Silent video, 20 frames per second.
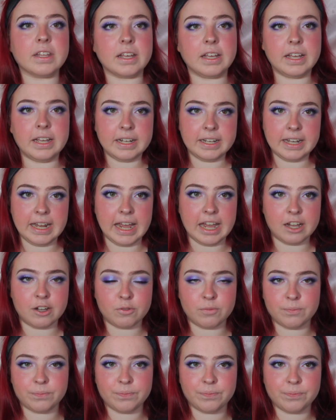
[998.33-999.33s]
And now,
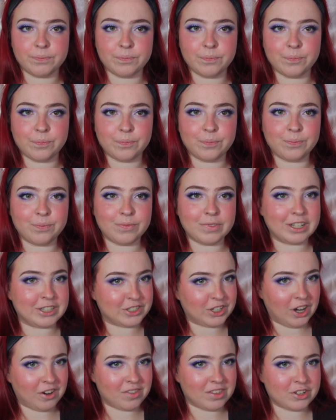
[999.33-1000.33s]
the
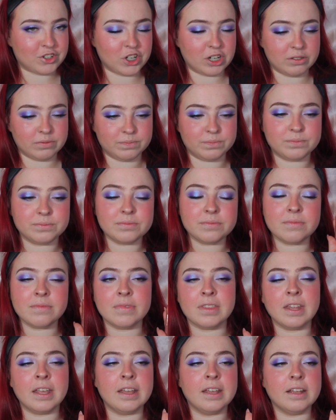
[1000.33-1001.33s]
star of the show.
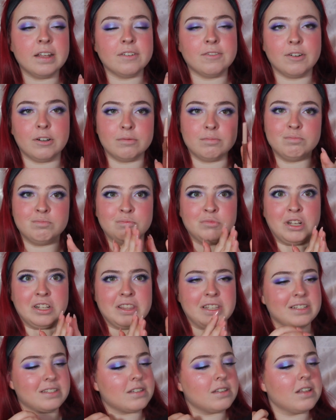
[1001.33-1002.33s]
Well, not
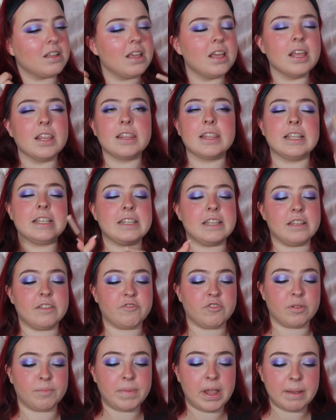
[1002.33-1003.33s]
this. This is
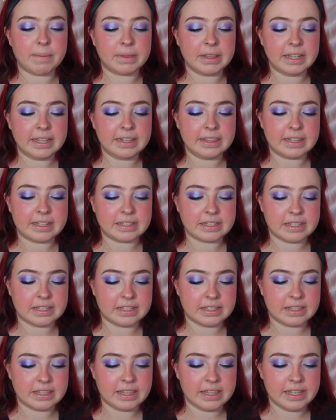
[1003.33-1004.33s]
from Maybelline. This
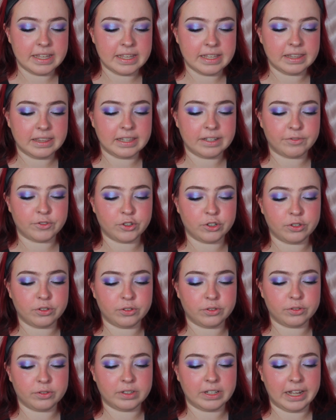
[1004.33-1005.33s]
is the
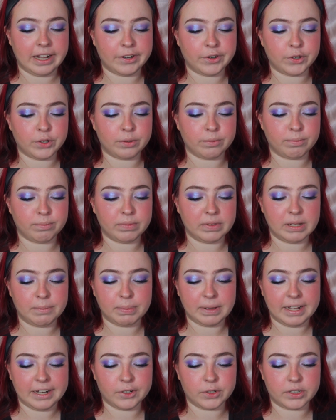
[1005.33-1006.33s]
Lifter Liner, Lip
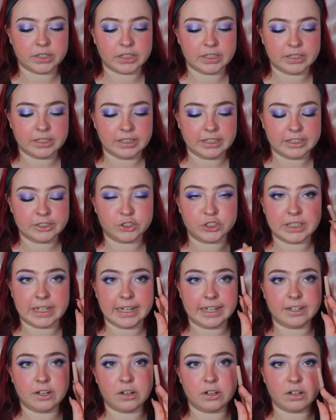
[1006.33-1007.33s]
Liner in the
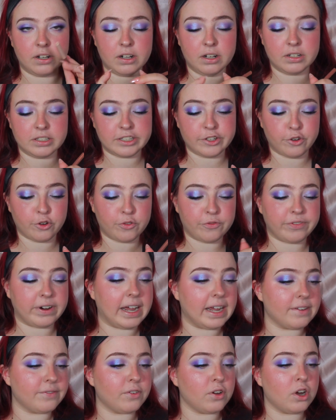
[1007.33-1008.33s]
shade
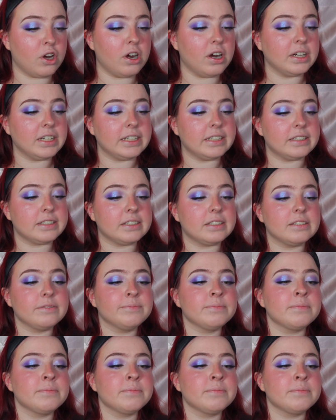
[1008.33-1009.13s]
05 on it.